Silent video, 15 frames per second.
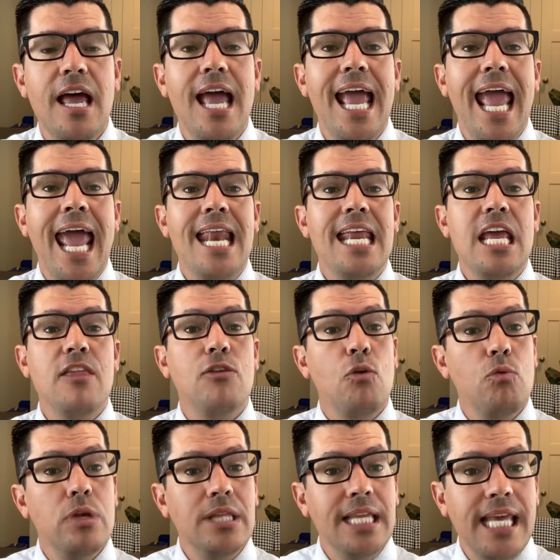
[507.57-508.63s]
and either
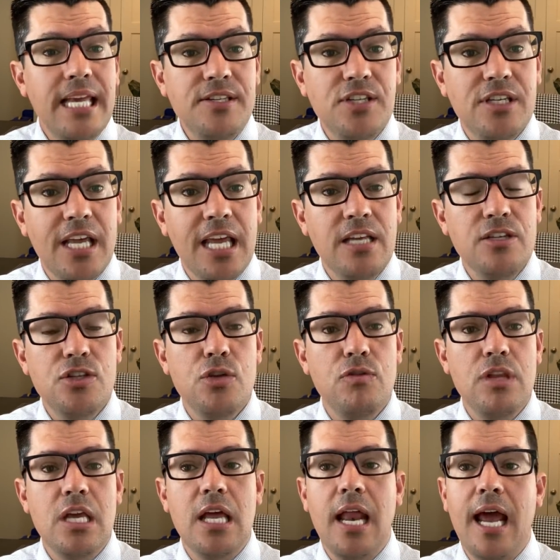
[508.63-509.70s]
released into
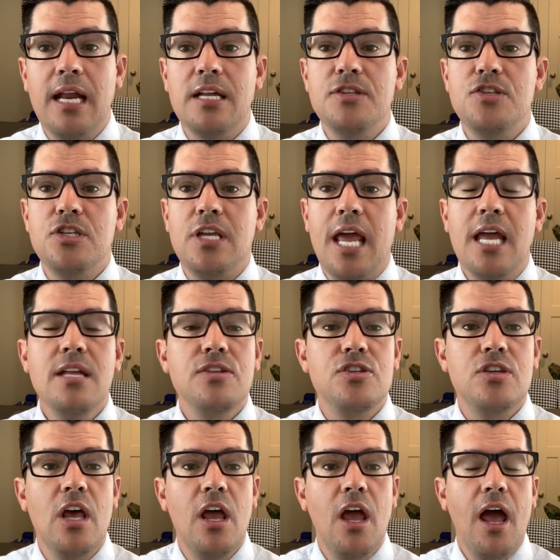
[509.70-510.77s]
the United
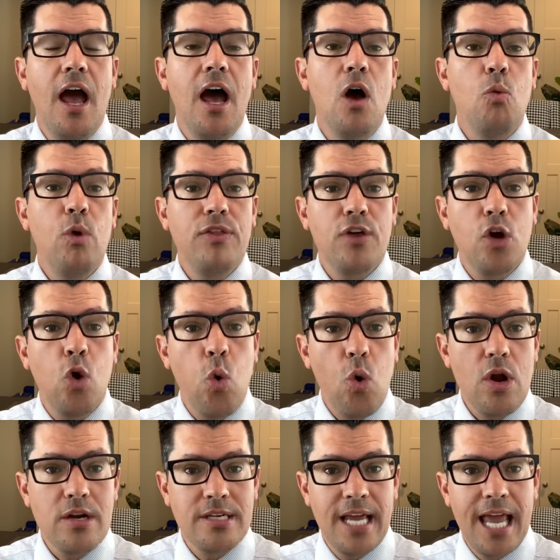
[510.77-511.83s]
States uh, with a
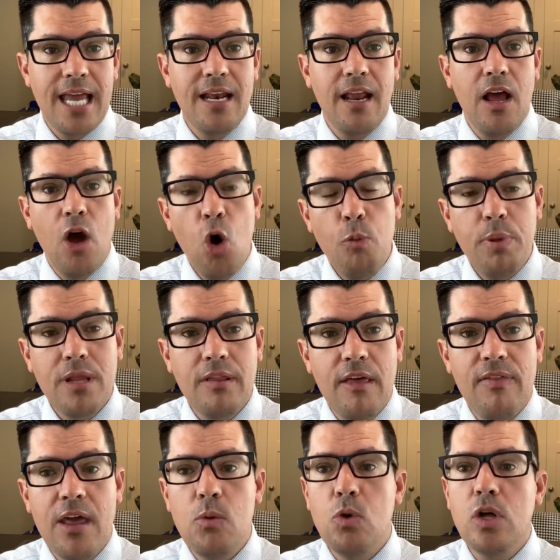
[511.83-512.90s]
court date, hoping that
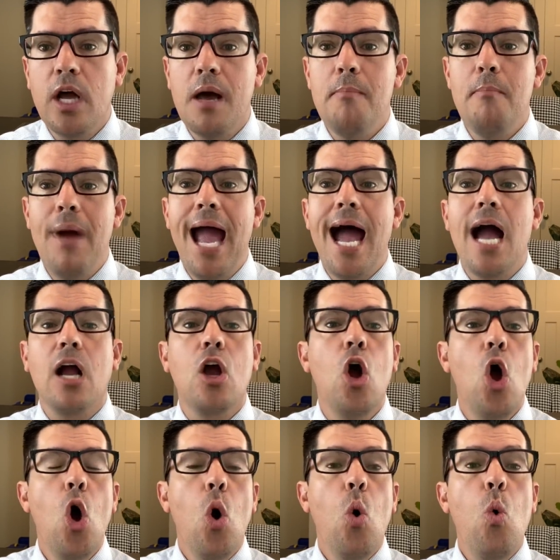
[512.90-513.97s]
they will come back,
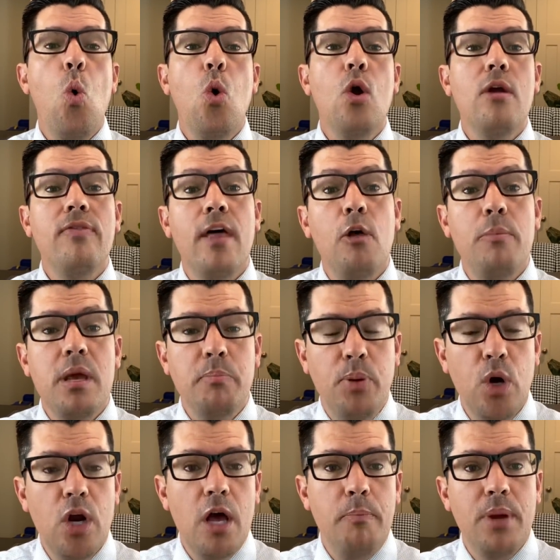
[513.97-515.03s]
or they'll be
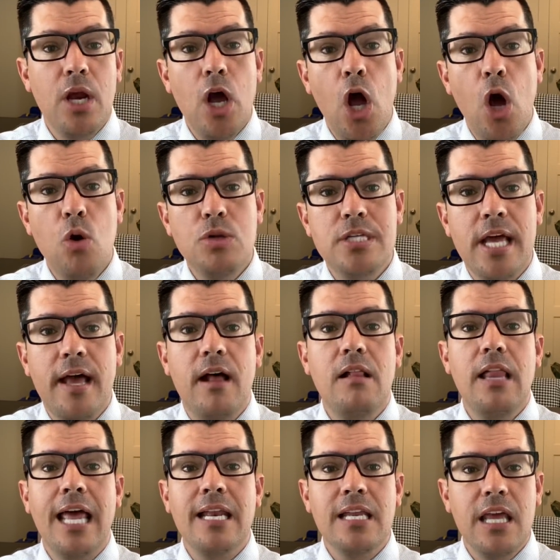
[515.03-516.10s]
put up in a hotel
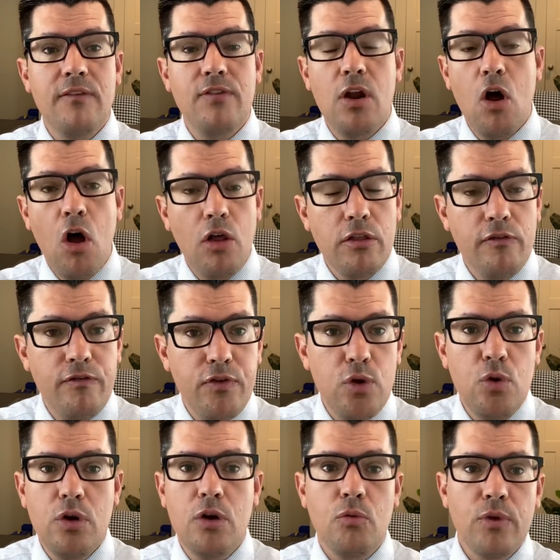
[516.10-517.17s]
and given all the
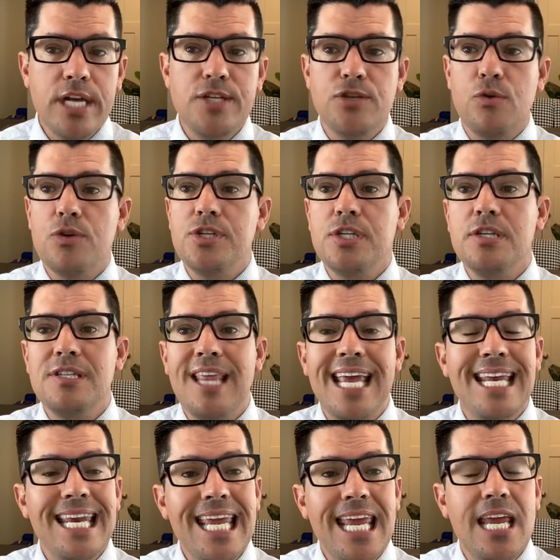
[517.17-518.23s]
food and resources they
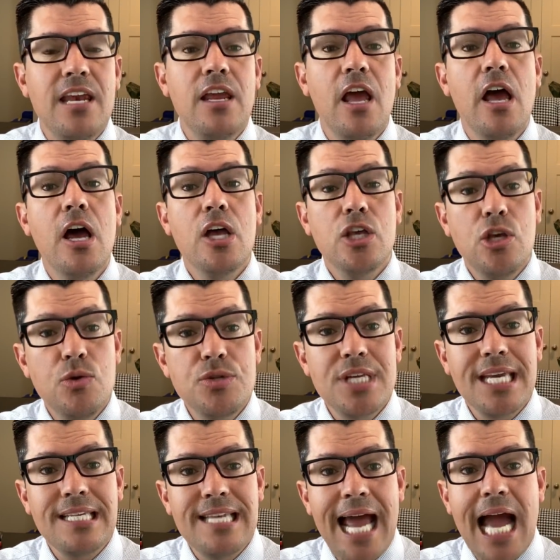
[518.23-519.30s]
need
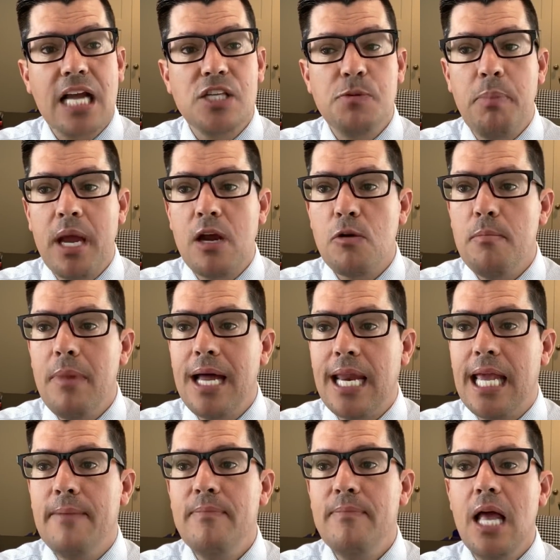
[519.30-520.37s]
using taxpayer
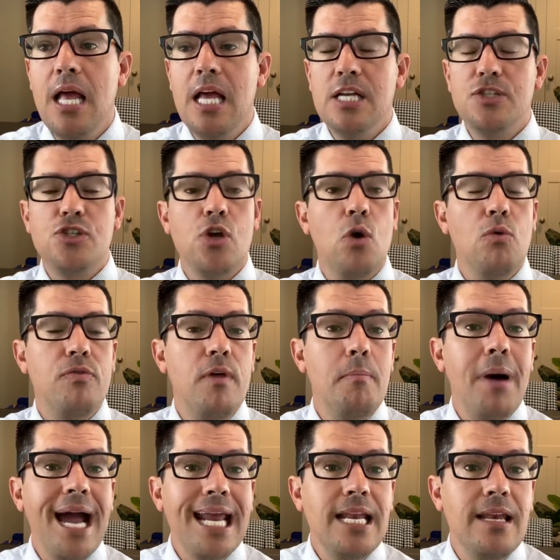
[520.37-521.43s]
money. So the
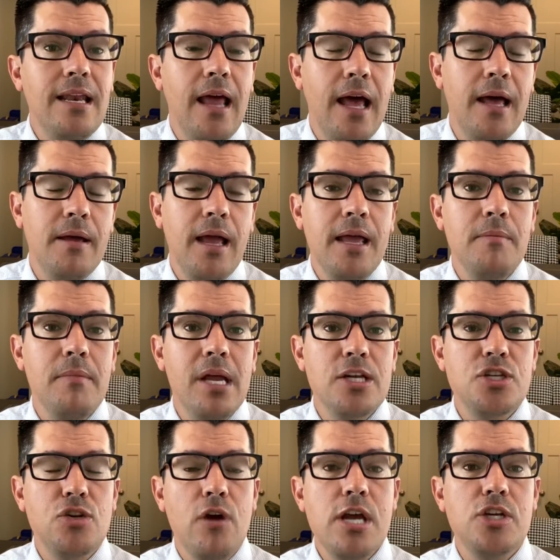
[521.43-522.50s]
Biden uh,
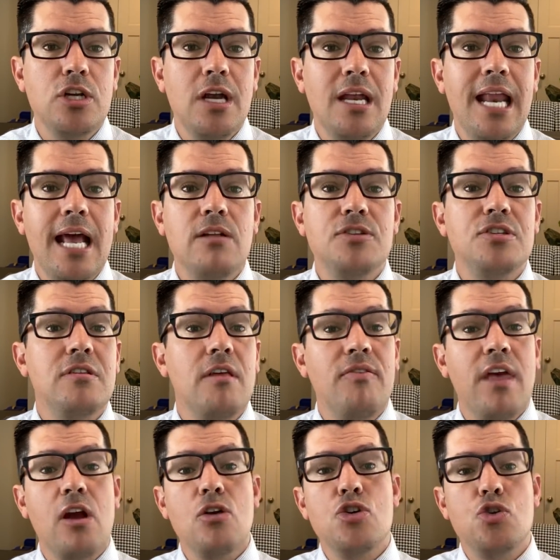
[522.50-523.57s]
administration announced that
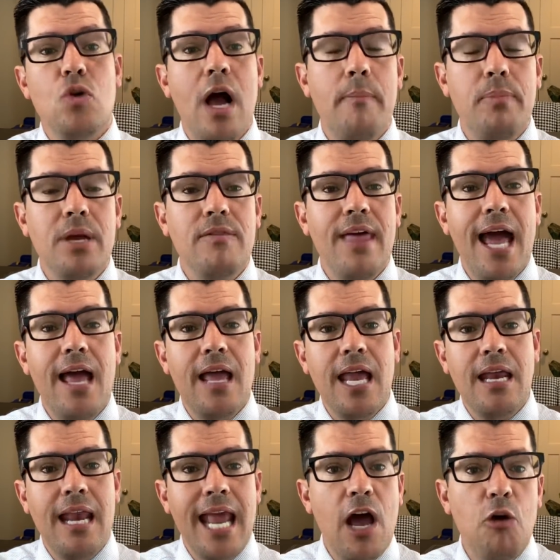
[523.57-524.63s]
they are dropping that,
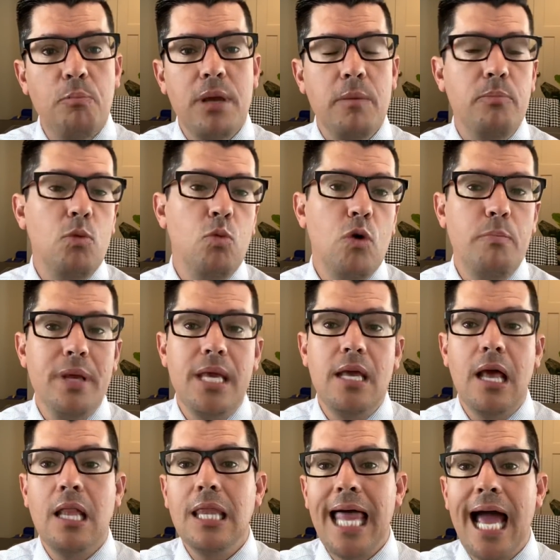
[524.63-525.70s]
and now people will be
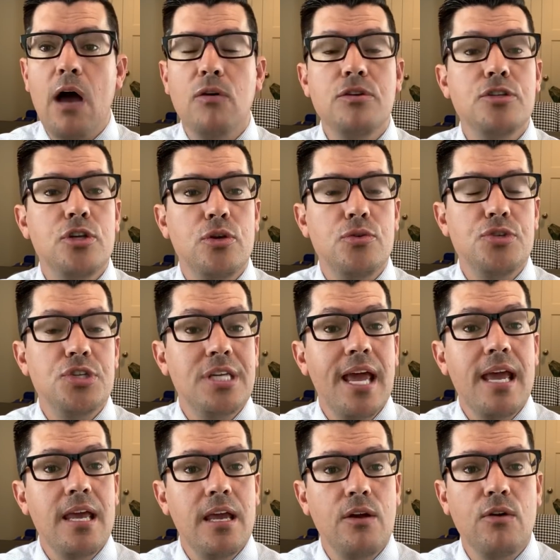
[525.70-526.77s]
allowed to
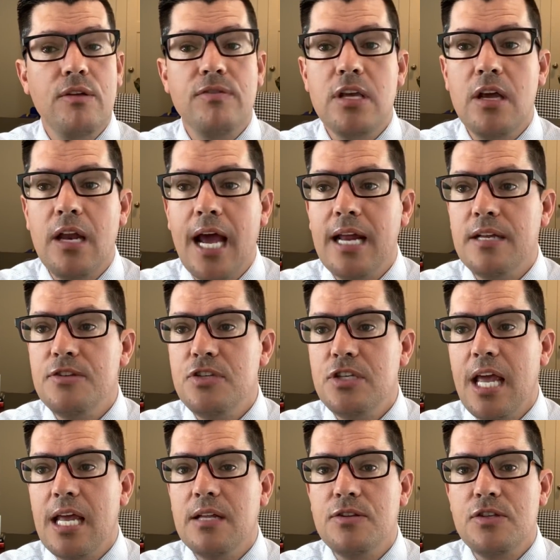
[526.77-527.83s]
stay here in the United
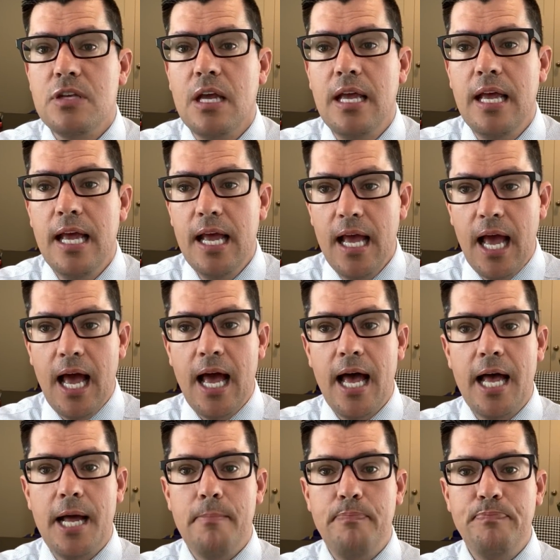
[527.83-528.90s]
States.
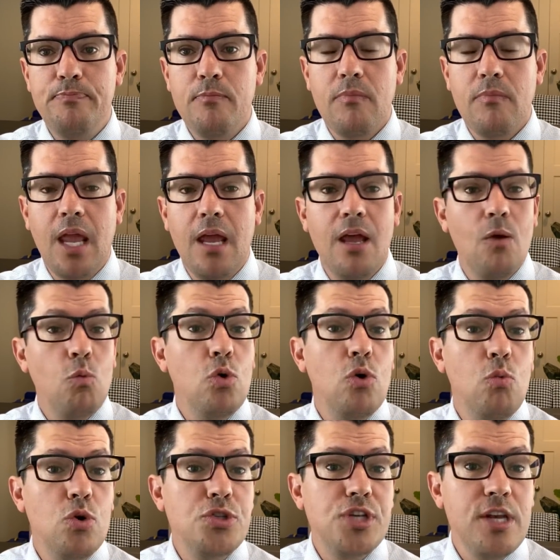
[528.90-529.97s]
Um, we'll,
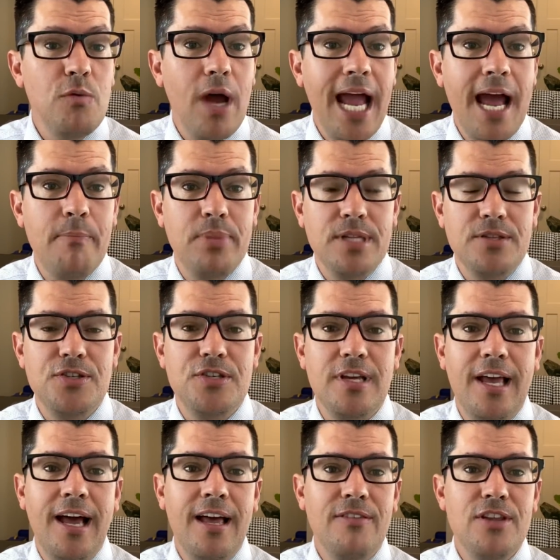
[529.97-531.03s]
we'll see what happens.
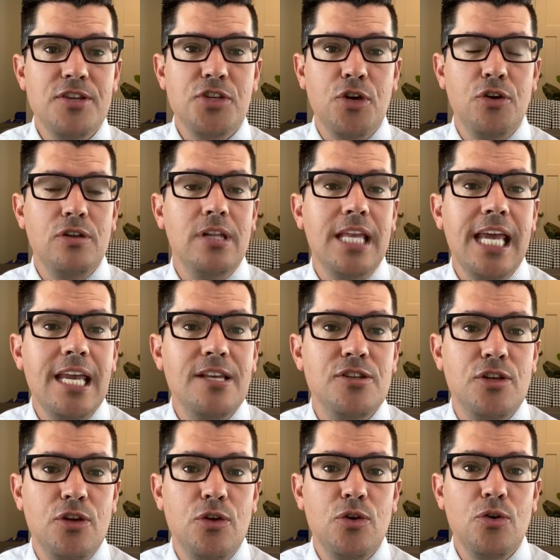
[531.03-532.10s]
Uh, this could lead
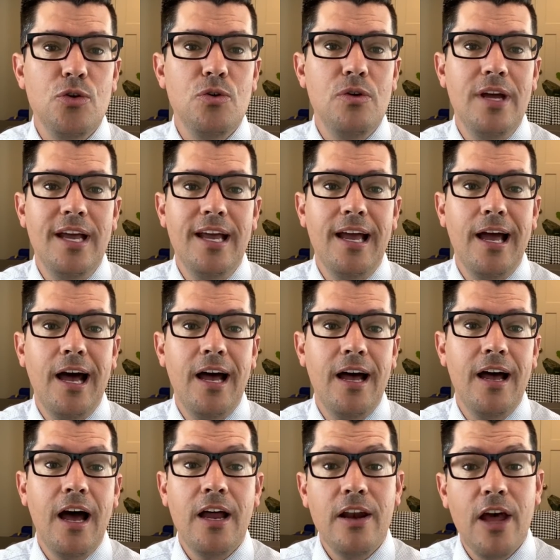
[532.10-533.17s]
to uh,
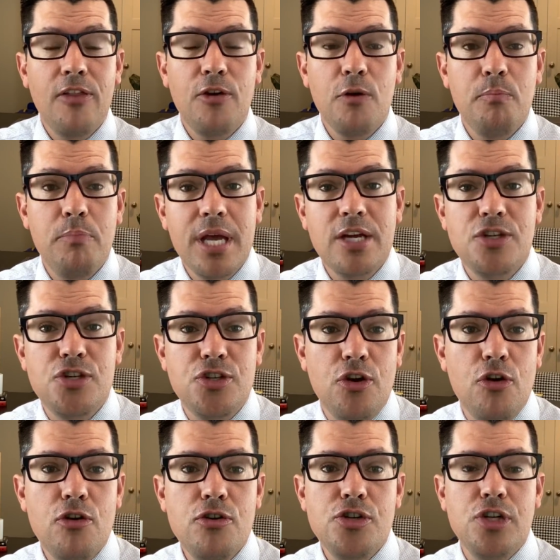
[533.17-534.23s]
another big
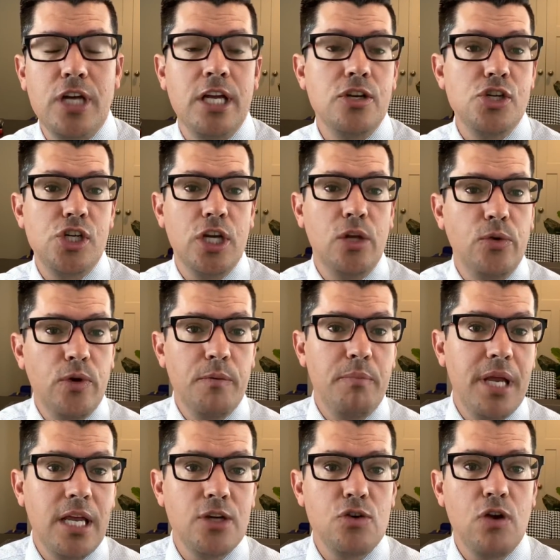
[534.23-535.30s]
surge in children
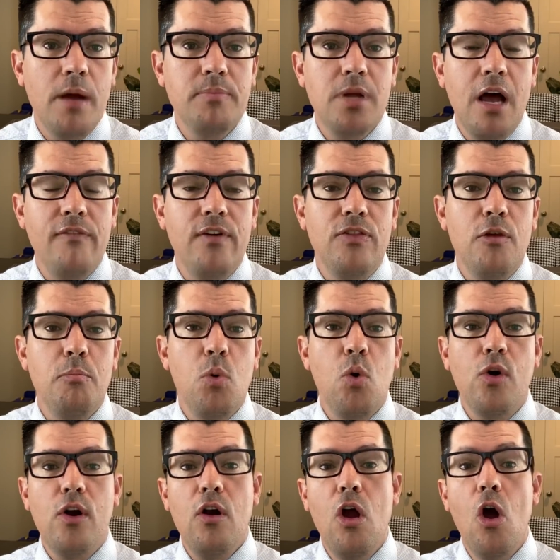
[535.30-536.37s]
being dropped off at the
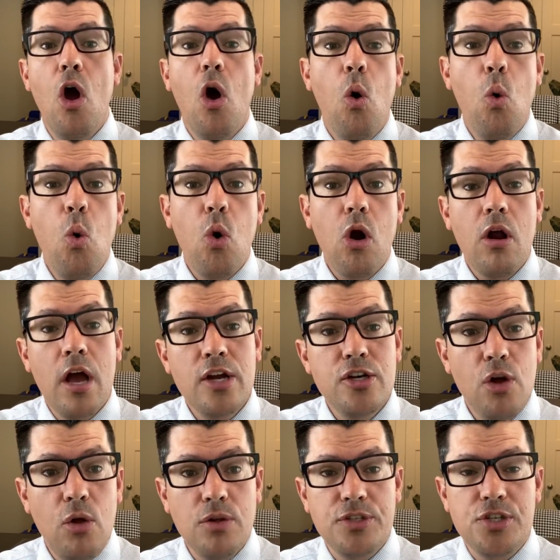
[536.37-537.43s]
border or
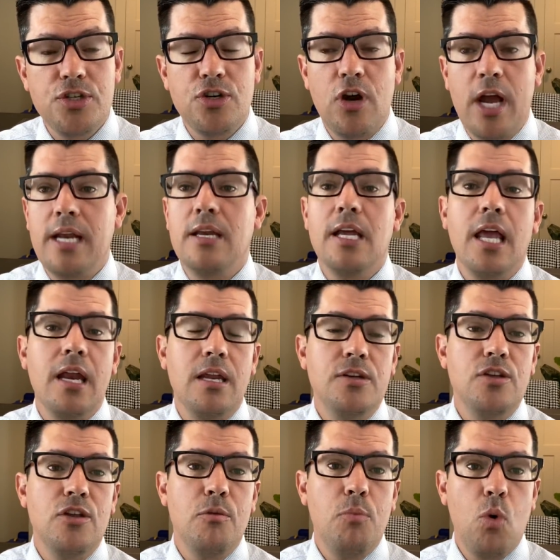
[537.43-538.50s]
adults trying to get
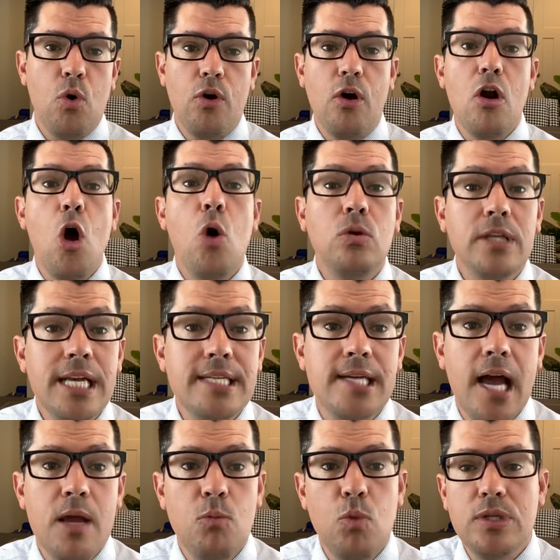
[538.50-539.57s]
into the border. Only
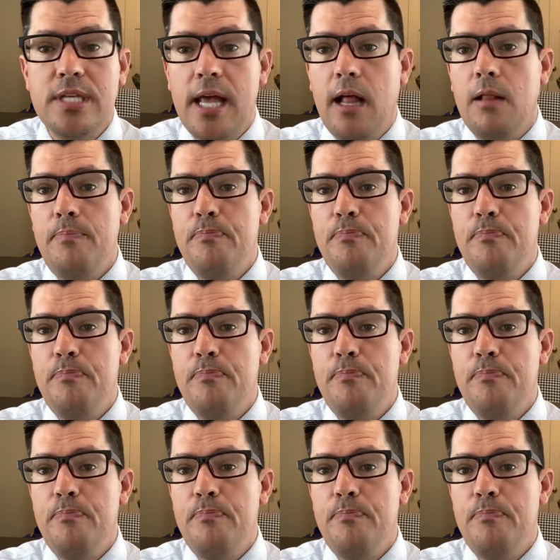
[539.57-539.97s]
time will tell.